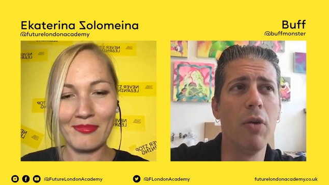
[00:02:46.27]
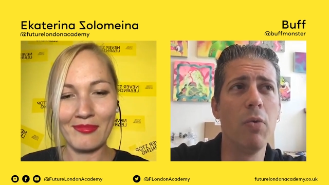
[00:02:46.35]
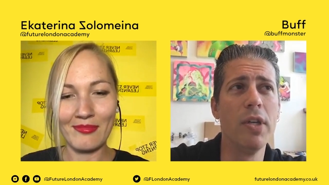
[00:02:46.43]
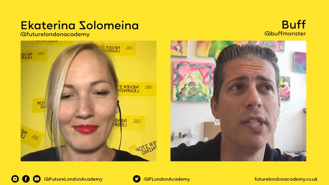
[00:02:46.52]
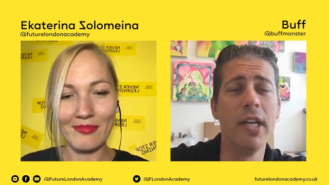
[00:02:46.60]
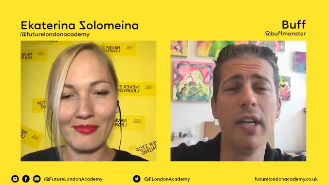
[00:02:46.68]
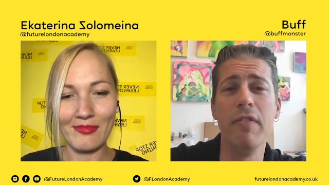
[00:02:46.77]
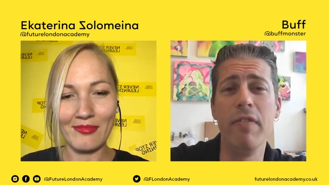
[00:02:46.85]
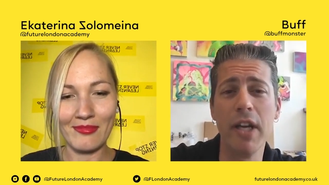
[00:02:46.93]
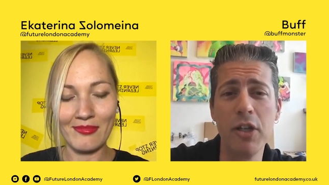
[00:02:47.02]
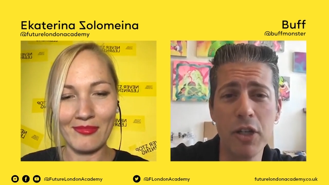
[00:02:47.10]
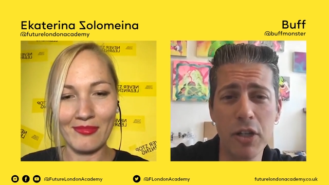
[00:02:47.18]
Speaker 1: art was an
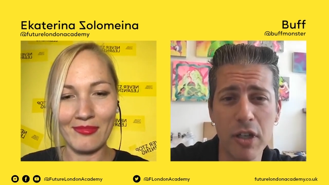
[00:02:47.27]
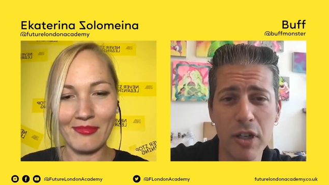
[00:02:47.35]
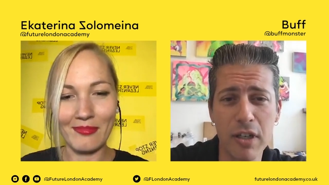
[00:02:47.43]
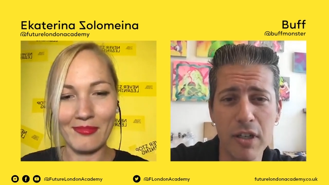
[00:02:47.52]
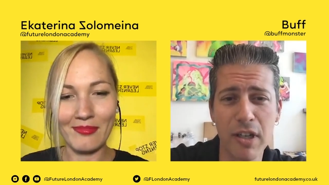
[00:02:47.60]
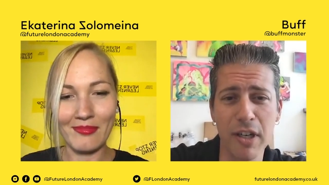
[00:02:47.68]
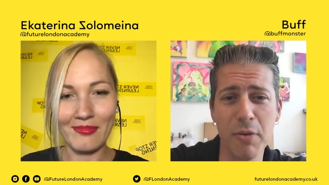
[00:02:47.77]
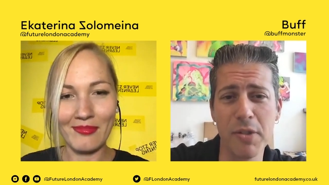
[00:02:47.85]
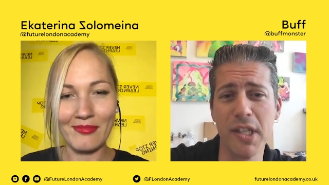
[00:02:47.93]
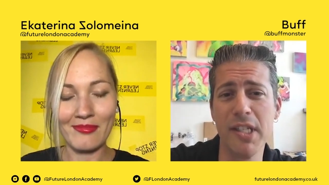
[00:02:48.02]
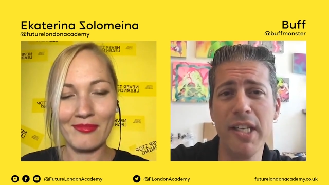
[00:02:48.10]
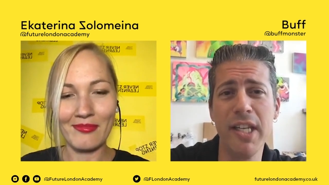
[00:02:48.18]
adventure.
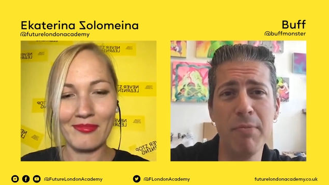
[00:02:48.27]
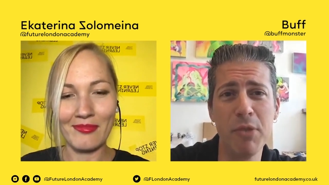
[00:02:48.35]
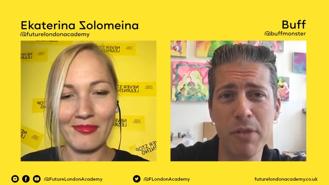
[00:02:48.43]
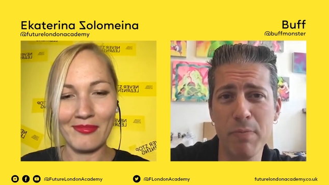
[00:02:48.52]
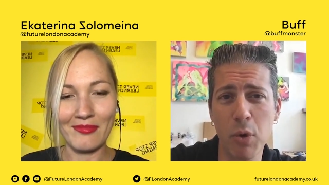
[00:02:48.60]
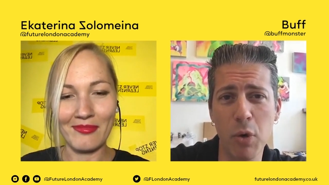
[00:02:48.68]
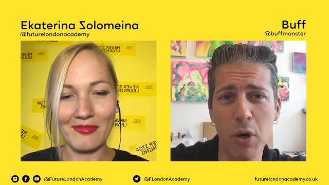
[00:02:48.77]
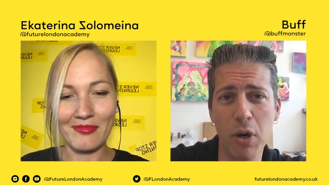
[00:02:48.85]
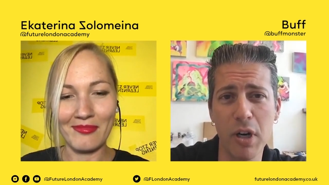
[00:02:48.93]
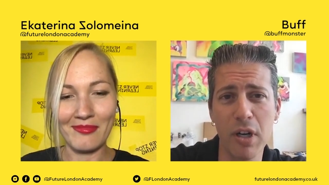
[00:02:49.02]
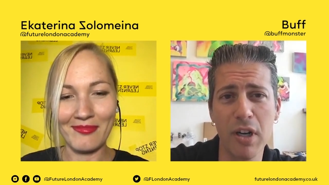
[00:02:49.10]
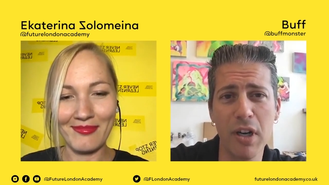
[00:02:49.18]
It was a team
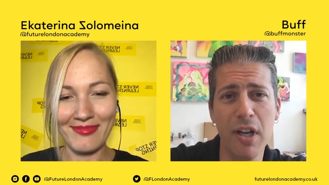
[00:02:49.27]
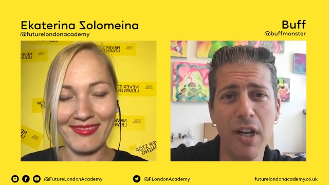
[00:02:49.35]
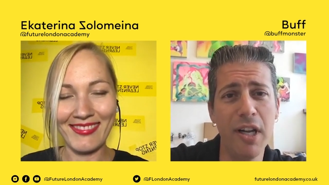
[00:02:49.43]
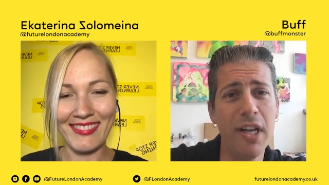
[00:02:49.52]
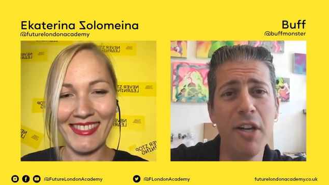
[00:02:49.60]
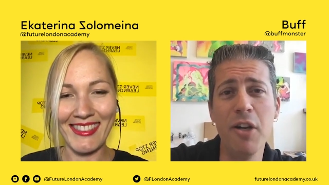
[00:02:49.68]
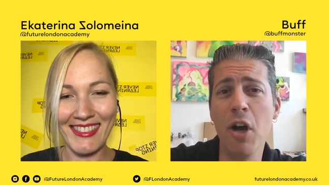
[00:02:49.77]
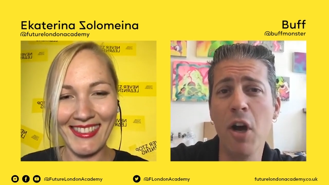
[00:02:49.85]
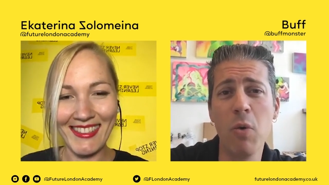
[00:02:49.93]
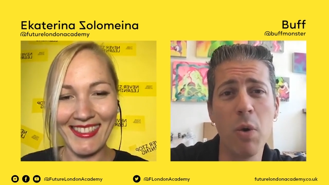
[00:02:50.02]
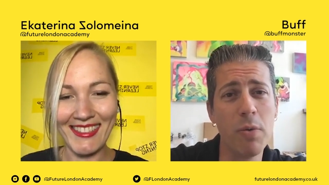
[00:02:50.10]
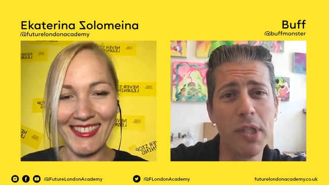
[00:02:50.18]
sport. You didn't
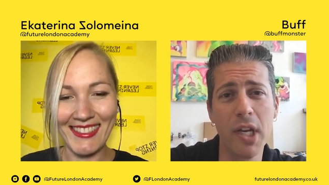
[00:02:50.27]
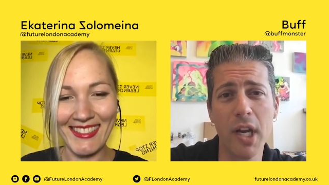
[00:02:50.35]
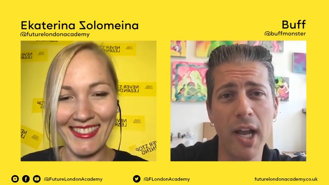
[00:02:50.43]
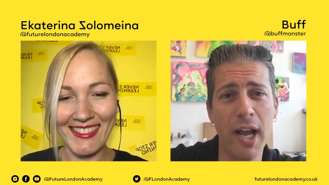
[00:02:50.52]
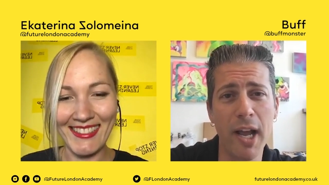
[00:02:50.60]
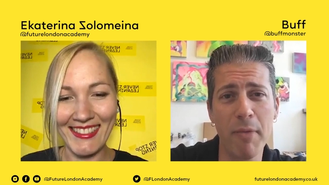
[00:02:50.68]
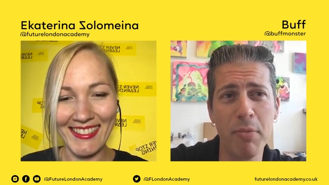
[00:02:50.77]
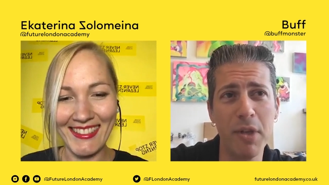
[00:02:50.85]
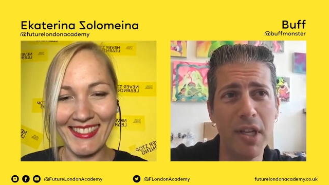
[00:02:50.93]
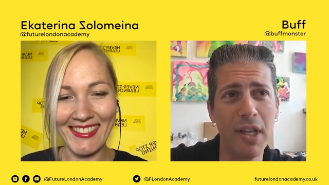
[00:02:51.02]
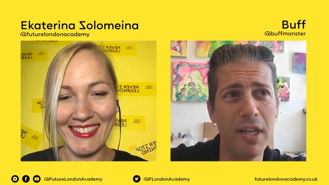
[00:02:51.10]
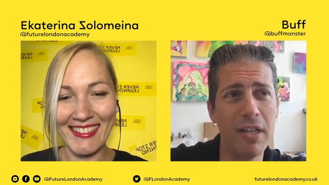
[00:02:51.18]
know what was going to
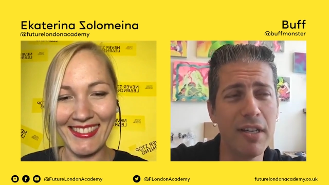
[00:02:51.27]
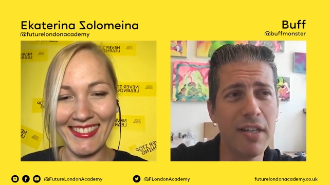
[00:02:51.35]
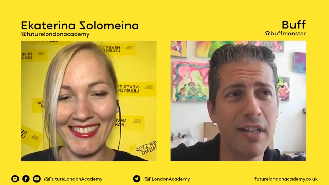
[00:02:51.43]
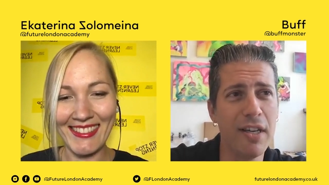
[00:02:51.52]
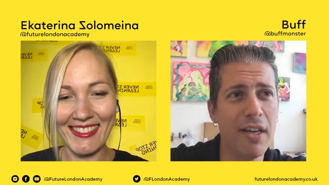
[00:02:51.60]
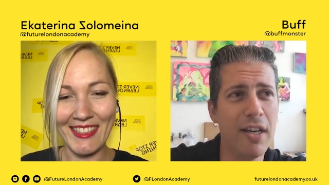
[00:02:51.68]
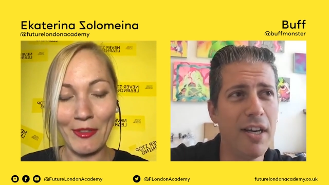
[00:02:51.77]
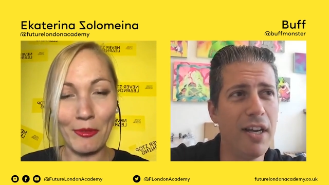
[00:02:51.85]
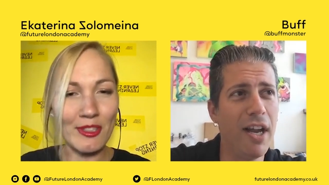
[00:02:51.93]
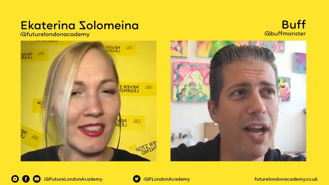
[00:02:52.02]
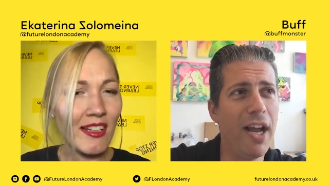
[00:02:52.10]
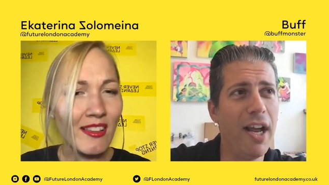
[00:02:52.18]
happen.
Speaker 2: Was
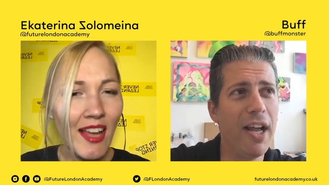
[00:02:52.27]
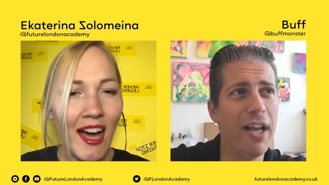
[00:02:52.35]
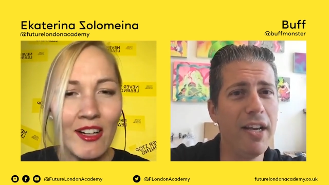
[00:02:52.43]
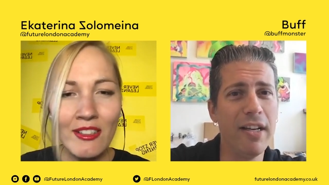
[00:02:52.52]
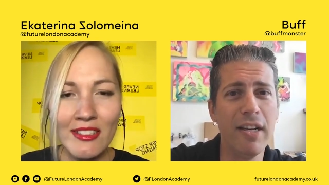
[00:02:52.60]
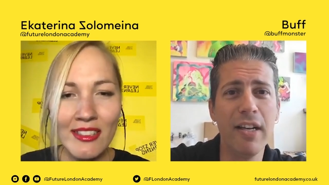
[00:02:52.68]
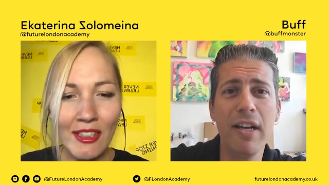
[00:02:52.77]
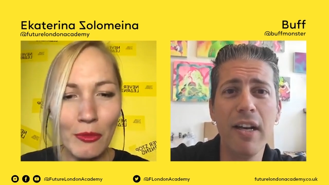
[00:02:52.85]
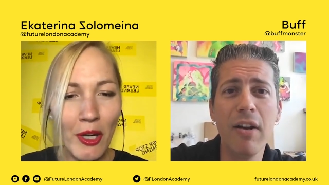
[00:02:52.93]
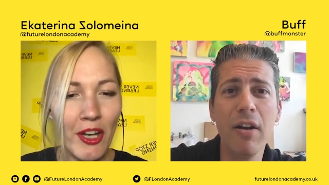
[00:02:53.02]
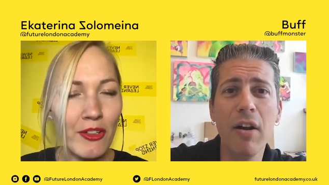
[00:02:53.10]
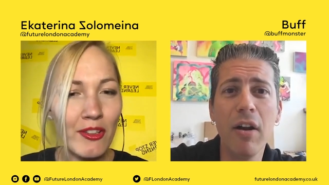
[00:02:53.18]
it allowed
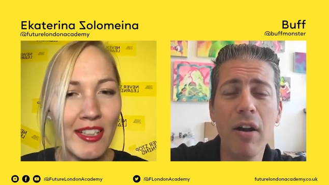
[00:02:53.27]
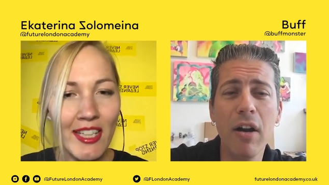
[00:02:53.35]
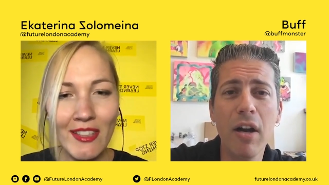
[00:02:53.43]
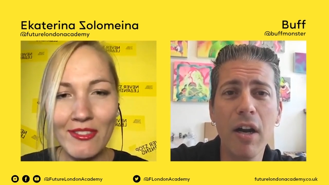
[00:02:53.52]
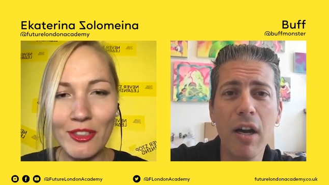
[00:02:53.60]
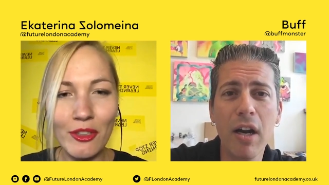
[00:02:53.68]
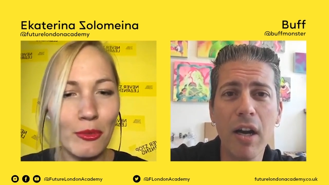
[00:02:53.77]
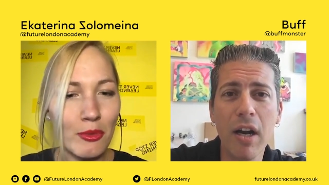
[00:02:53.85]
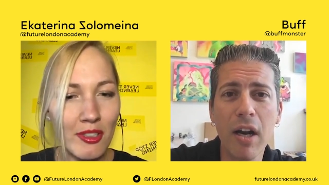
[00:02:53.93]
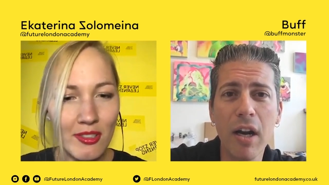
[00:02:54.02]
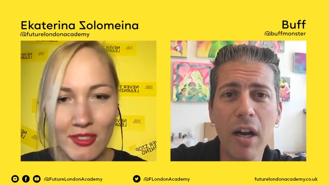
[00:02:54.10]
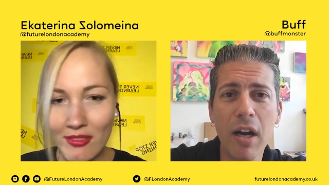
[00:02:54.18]
where you lived? It
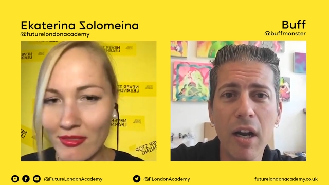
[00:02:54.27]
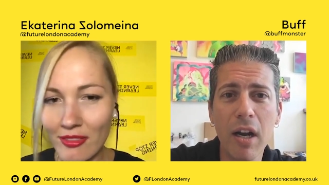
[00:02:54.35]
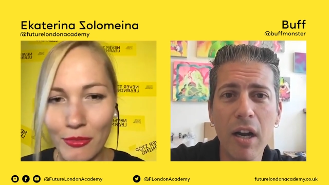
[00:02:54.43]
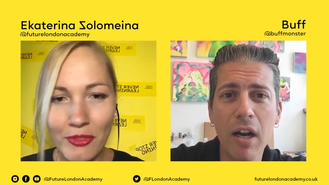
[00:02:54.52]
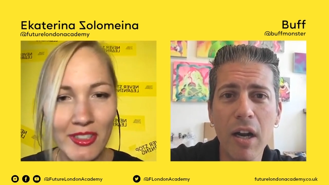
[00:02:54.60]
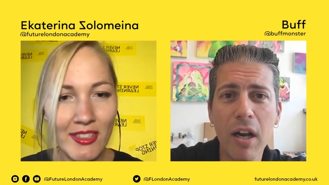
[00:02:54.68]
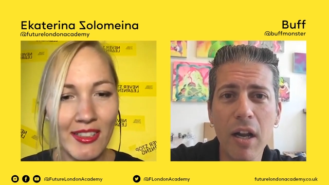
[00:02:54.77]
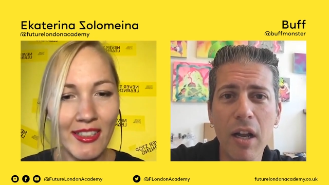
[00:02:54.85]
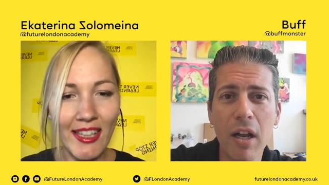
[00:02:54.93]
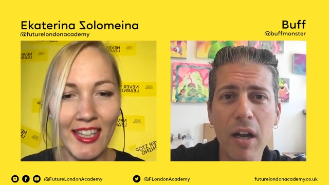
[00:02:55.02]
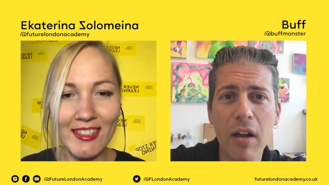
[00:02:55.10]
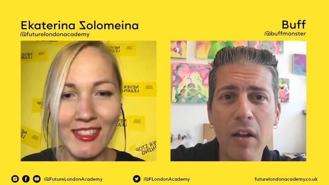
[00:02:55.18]
was obviously
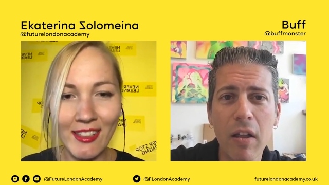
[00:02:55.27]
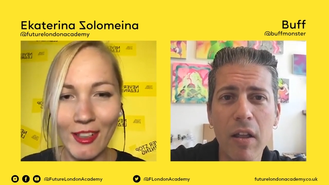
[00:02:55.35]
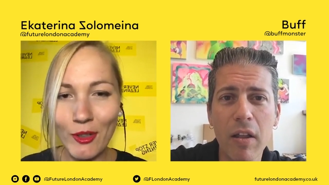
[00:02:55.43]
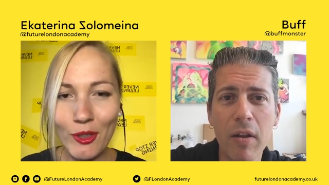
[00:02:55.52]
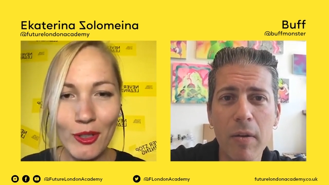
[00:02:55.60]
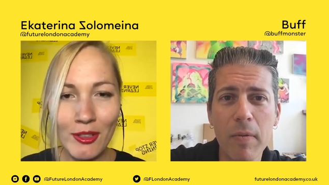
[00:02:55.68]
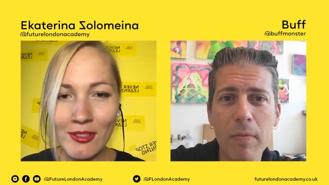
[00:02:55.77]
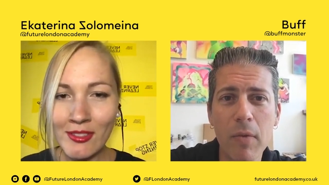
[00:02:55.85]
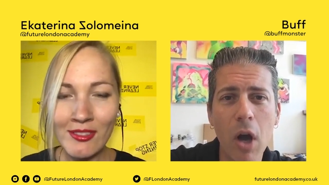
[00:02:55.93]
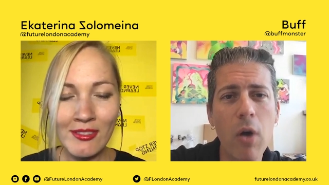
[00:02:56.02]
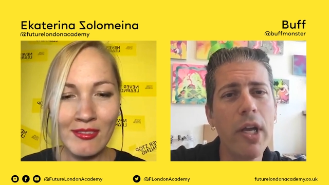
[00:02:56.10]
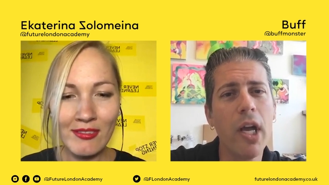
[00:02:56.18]
against the law.
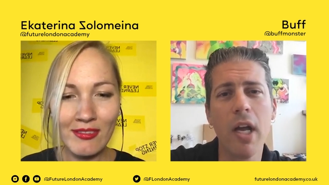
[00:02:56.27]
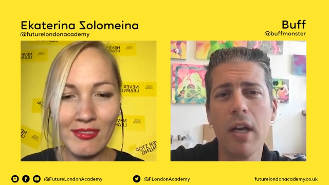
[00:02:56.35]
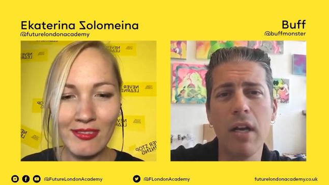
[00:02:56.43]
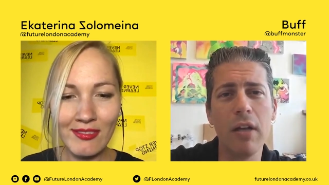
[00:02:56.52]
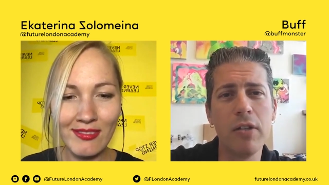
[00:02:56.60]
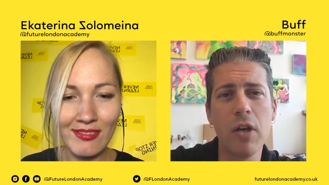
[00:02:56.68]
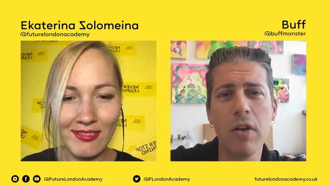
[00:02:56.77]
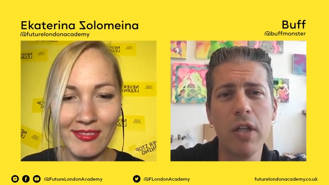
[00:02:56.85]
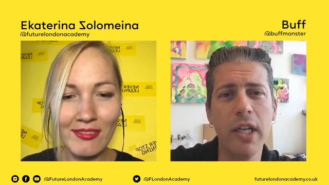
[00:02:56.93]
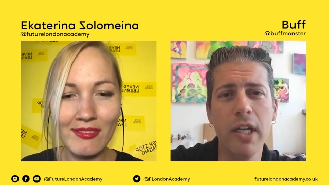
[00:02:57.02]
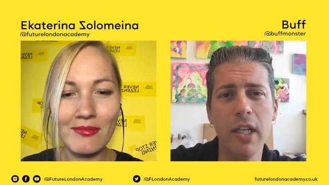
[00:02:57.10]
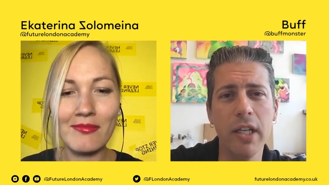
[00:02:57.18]
Speaker 1: Oh yeah, no,
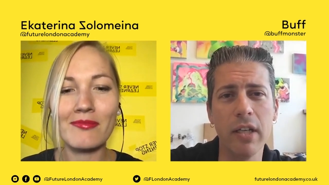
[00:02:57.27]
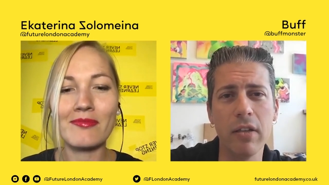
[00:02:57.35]
totally